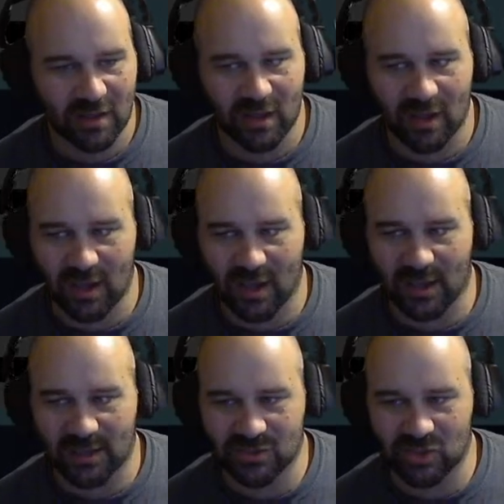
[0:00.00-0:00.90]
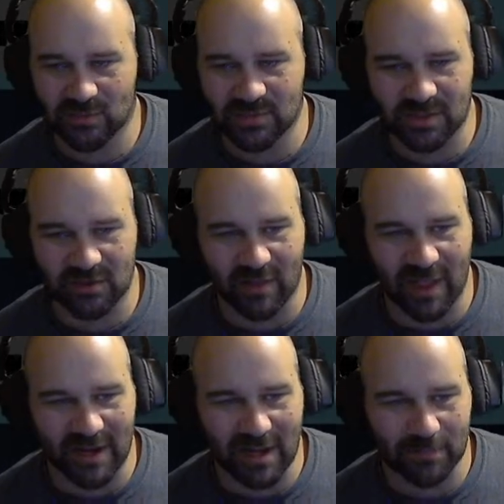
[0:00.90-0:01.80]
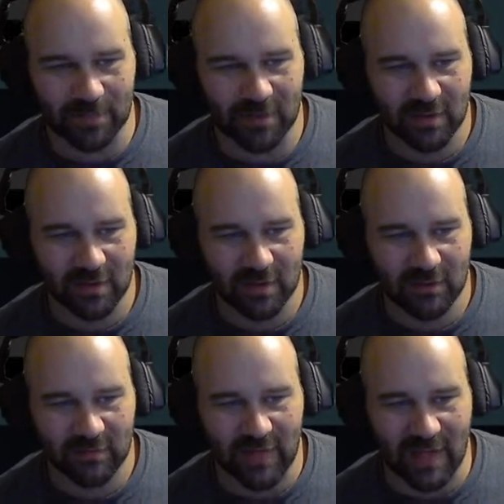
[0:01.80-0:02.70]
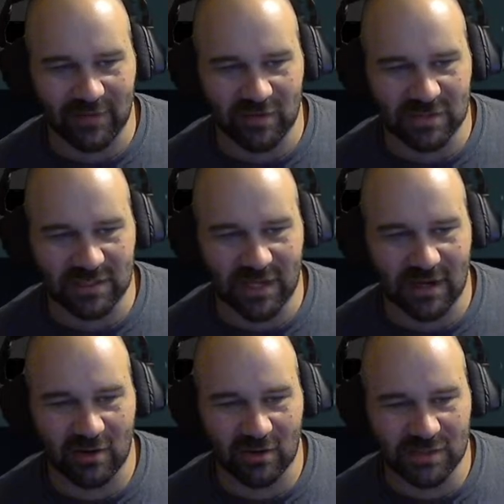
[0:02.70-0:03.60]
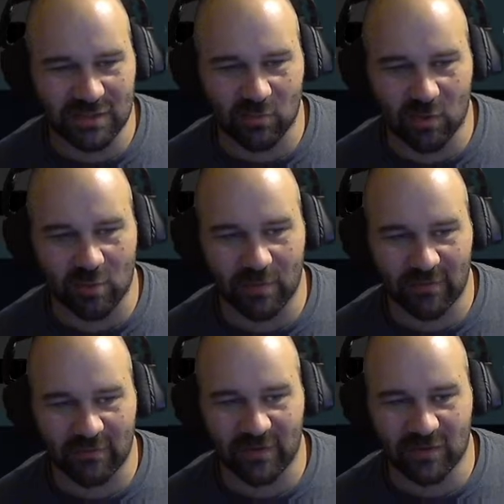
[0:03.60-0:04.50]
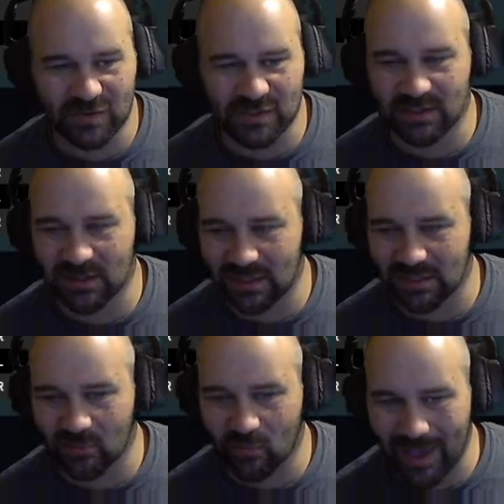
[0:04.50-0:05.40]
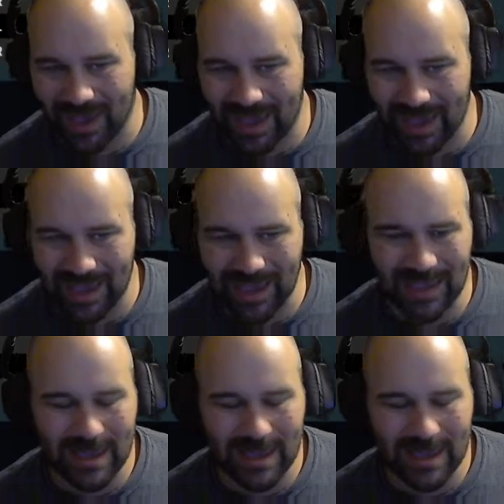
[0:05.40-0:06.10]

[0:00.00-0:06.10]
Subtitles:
In terms of their lineup, Flavio Cineros and Will McPherson leading the way.